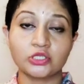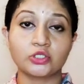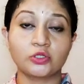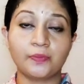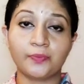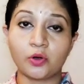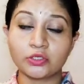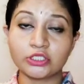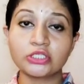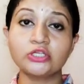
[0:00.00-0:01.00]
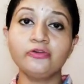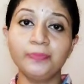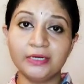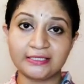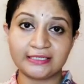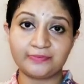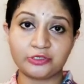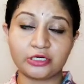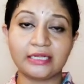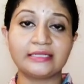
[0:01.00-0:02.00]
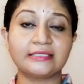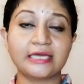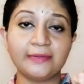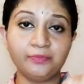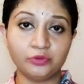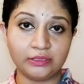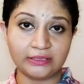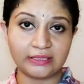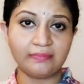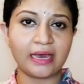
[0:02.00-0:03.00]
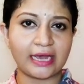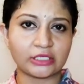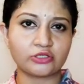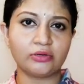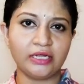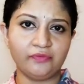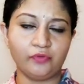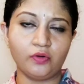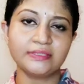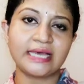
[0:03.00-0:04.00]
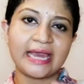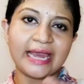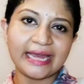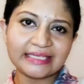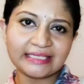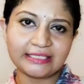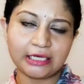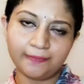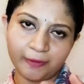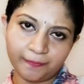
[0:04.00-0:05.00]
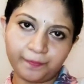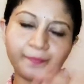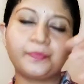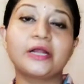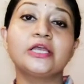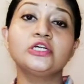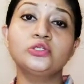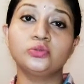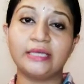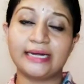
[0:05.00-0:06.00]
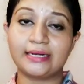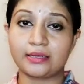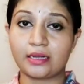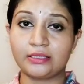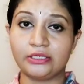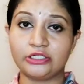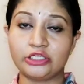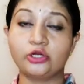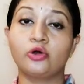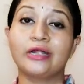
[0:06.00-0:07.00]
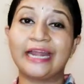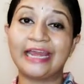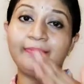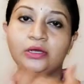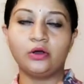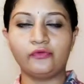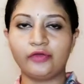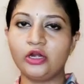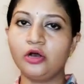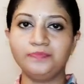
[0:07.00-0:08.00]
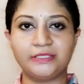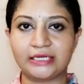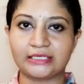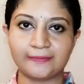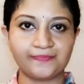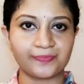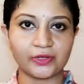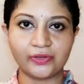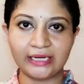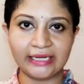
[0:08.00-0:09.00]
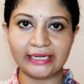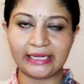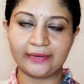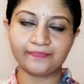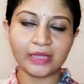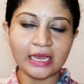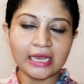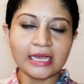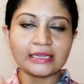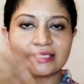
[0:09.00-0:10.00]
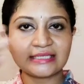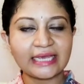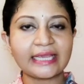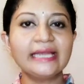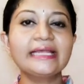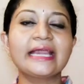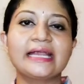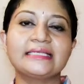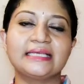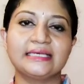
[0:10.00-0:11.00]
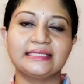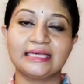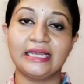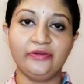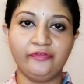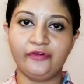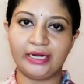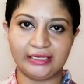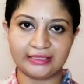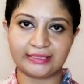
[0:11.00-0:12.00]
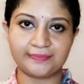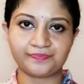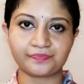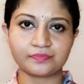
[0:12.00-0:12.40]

So the process of perception inside Buddhism actually involves a step prior to that recognition or naming of an object. Are you getting it? The second case is inference.